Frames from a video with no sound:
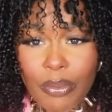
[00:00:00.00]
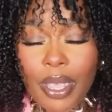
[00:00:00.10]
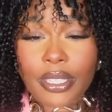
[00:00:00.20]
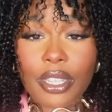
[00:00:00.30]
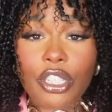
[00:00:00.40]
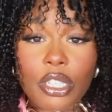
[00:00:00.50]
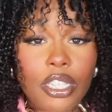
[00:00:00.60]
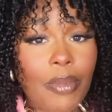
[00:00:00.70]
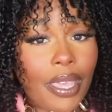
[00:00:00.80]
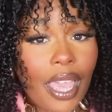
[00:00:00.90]
to my skin just
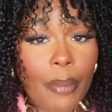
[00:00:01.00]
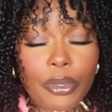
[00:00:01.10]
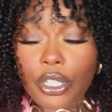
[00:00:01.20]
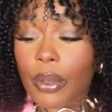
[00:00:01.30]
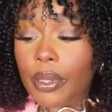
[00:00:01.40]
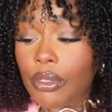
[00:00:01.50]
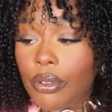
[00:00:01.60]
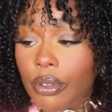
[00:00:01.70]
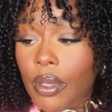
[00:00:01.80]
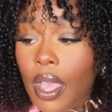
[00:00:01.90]
because my cap was showing
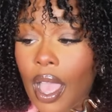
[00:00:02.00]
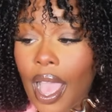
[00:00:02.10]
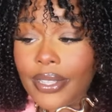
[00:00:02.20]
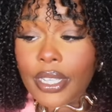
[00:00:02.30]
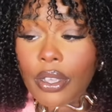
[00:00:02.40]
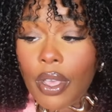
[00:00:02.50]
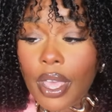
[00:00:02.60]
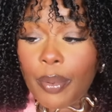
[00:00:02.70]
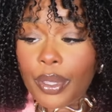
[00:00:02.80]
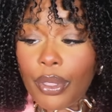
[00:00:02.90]
through. I did go
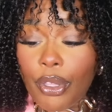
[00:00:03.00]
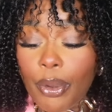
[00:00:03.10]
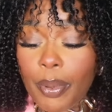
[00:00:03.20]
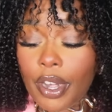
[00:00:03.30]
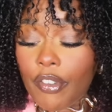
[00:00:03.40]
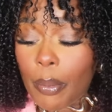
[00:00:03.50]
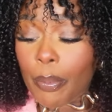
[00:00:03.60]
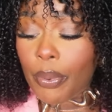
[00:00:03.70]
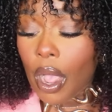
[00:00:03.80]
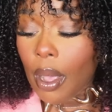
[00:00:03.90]
ahead with a little bit of
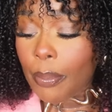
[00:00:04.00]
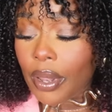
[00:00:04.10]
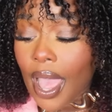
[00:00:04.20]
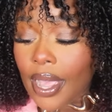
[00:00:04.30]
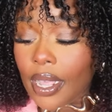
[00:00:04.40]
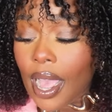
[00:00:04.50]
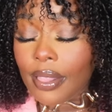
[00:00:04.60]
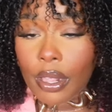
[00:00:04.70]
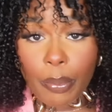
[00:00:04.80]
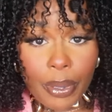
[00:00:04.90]
a, a black
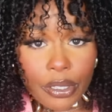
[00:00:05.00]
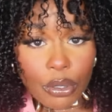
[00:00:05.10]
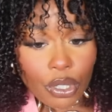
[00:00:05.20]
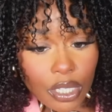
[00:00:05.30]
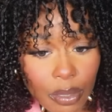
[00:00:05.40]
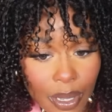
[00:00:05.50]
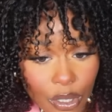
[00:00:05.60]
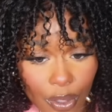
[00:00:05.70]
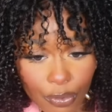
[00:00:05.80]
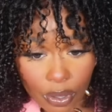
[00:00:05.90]
eyeliner pencil just to make
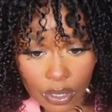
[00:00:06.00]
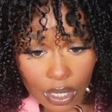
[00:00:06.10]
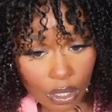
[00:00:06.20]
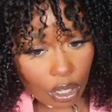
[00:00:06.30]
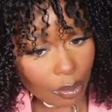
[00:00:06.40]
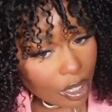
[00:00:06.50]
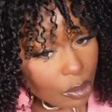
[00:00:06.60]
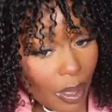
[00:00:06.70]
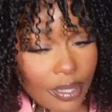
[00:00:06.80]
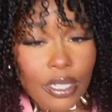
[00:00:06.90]
sure I filled in a little bit of
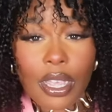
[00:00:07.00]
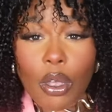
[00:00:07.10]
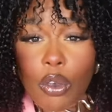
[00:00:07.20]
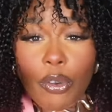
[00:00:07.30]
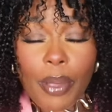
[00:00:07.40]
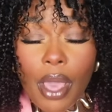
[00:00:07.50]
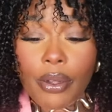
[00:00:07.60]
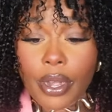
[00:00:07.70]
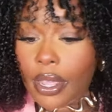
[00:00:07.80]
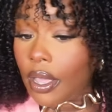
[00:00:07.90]
spots because I
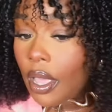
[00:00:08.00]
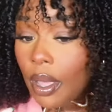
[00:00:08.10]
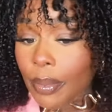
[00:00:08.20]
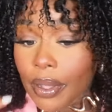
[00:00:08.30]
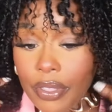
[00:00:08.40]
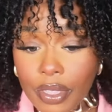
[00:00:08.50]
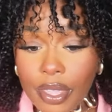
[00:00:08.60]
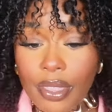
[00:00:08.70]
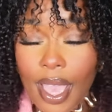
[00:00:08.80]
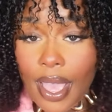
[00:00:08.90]
overpowdered it. But other
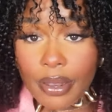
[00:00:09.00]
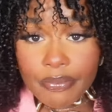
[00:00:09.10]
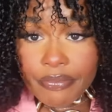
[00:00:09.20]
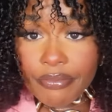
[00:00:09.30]
than that,